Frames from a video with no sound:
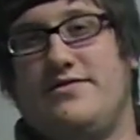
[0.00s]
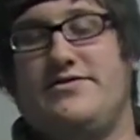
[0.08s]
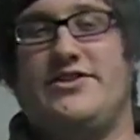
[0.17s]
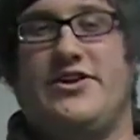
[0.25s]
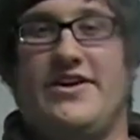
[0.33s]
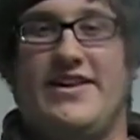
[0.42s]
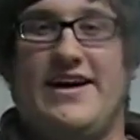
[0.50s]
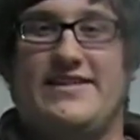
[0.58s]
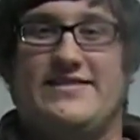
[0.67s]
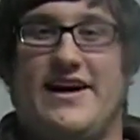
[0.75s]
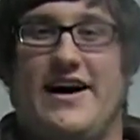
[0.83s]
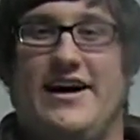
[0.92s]
During that
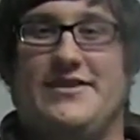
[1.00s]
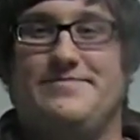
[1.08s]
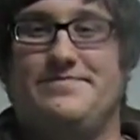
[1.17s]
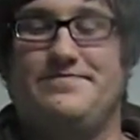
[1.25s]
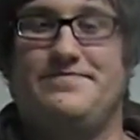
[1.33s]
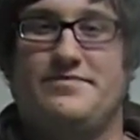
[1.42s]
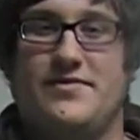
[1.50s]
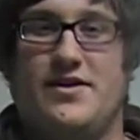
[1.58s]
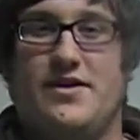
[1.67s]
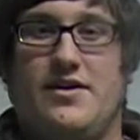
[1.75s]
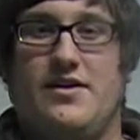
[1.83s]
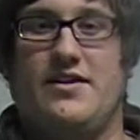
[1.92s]
time,
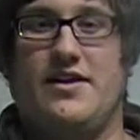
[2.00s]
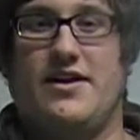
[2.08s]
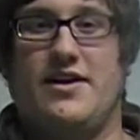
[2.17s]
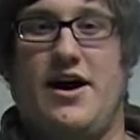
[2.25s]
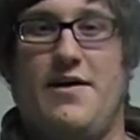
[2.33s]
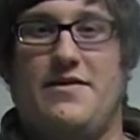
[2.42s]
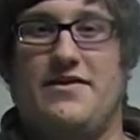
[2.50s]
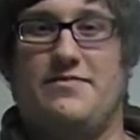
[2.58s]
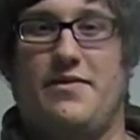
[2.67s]
the Communist